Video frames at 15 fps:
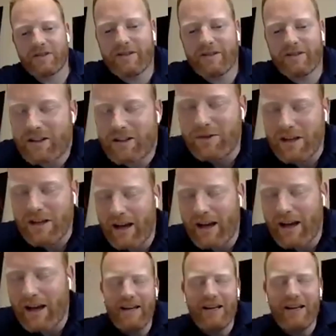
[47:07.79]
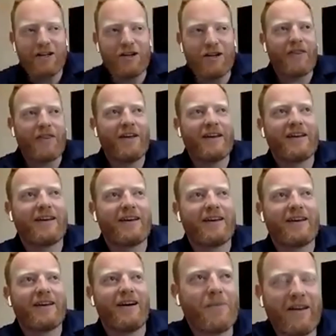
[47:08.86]
And I think,
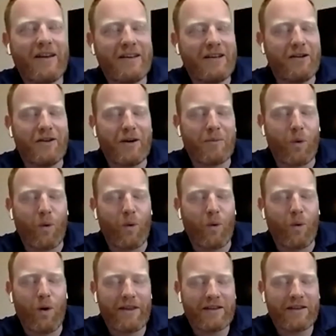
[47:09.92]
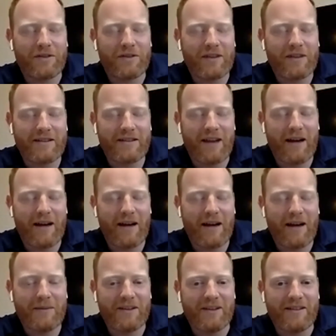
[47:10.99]
number one, thanks for taking the
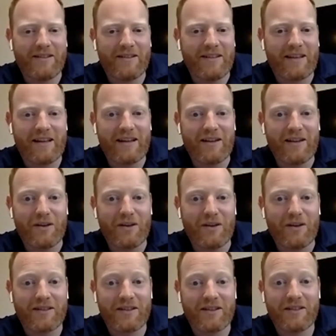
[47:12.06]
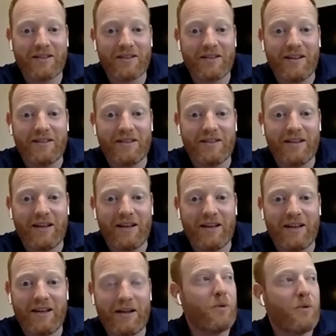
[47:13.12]
time to dig into those things because it is.
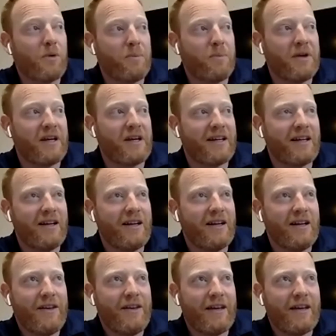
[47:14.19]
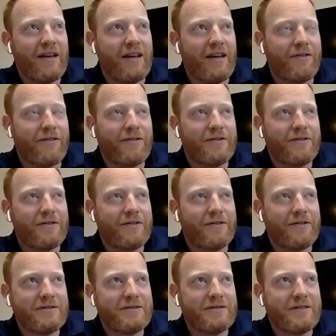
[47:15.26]
It would be if
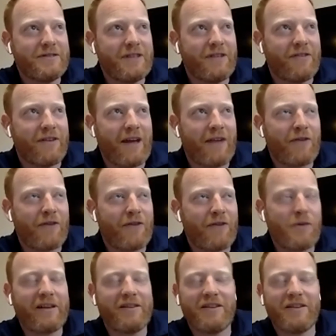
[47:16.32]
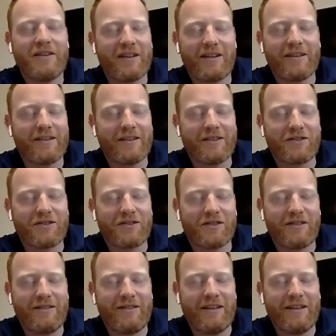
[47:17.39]
everybody listening to this
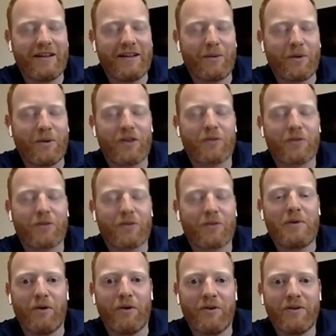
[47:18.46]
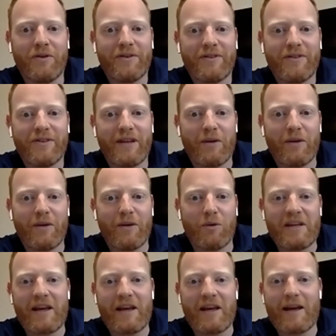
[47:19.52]
just did it with 3 people, it would
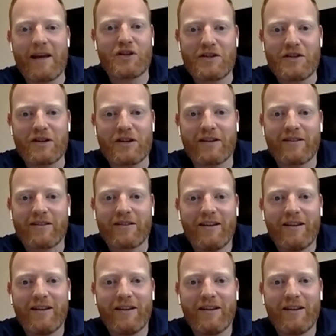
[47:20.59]
be game changing.